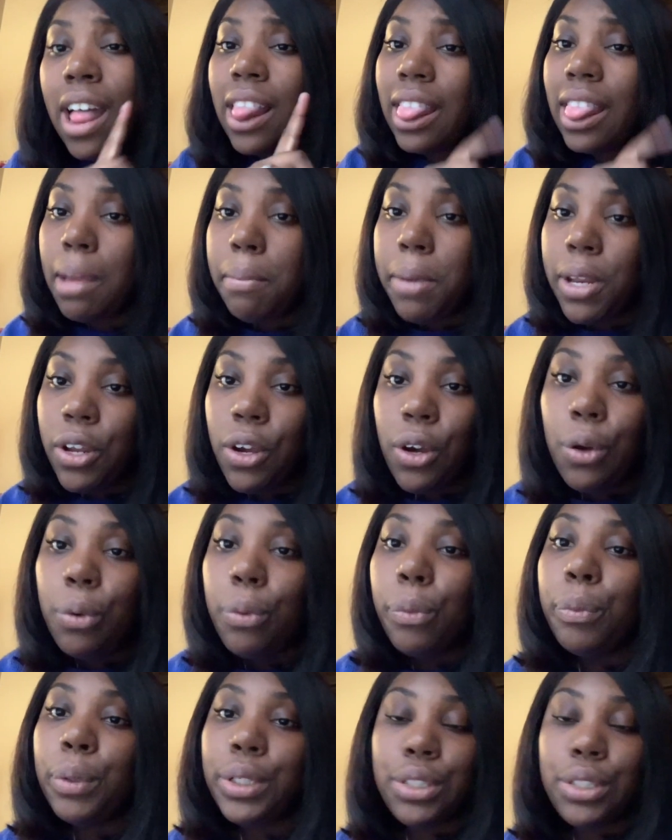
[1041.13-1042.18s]
Let me know
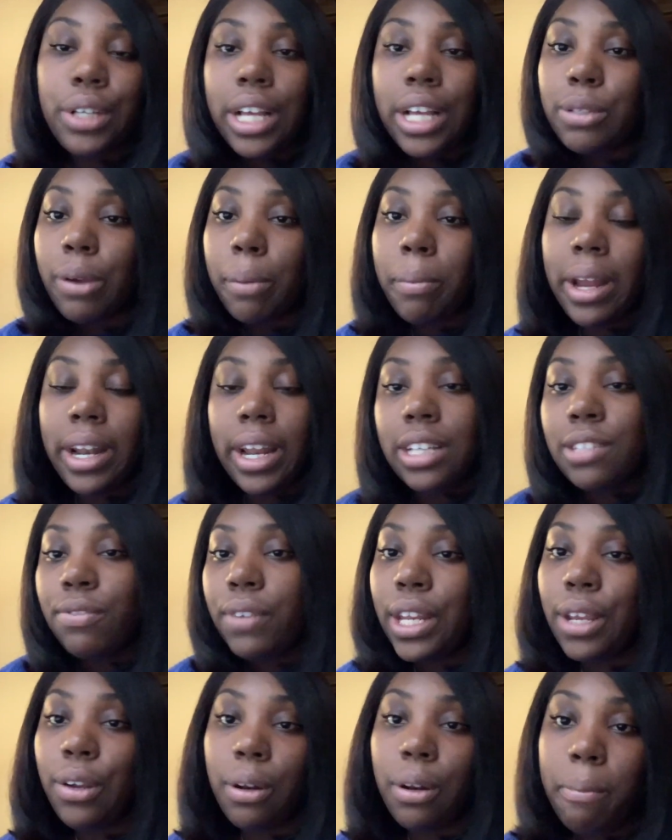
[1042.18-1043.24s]
what you guys want my next
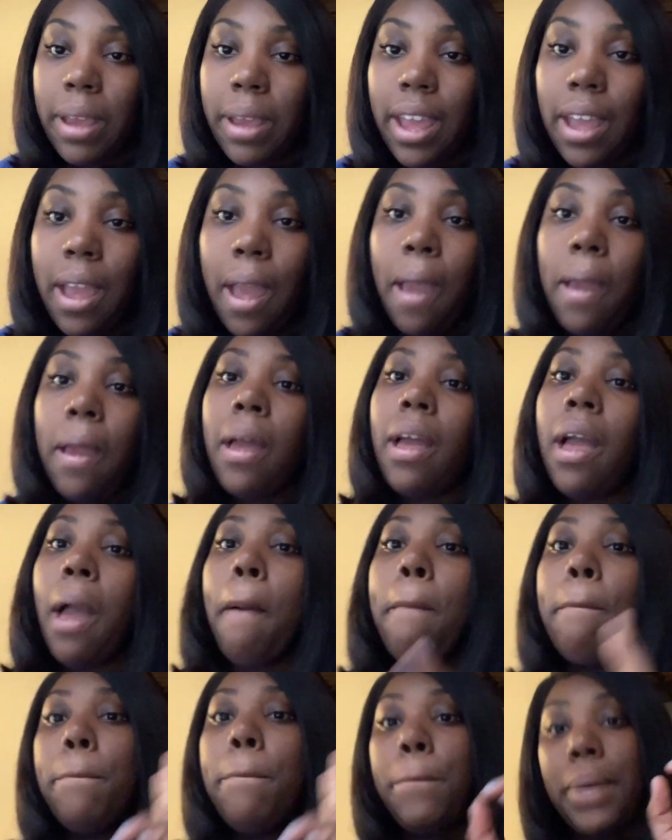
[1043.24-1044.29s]
video to be.
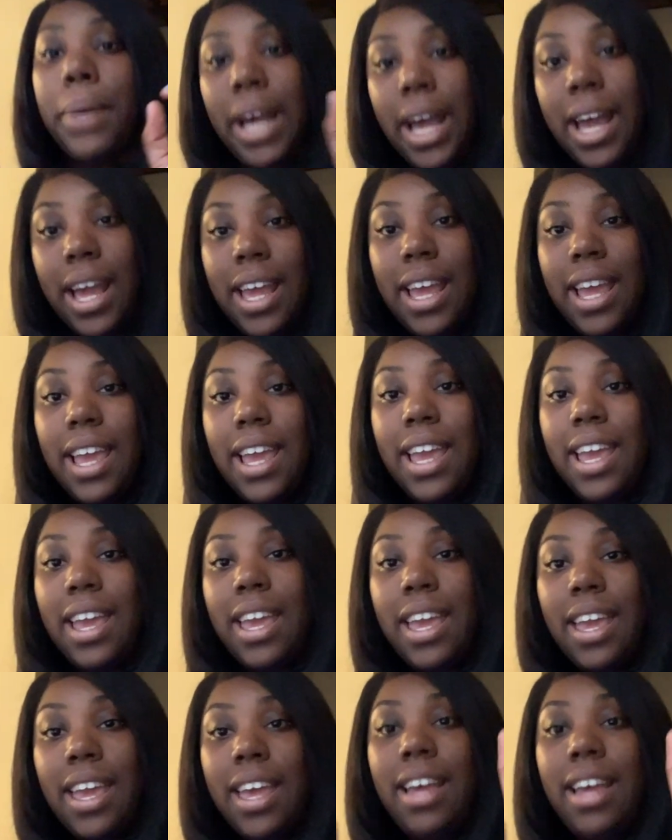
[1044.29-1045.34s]
Bye.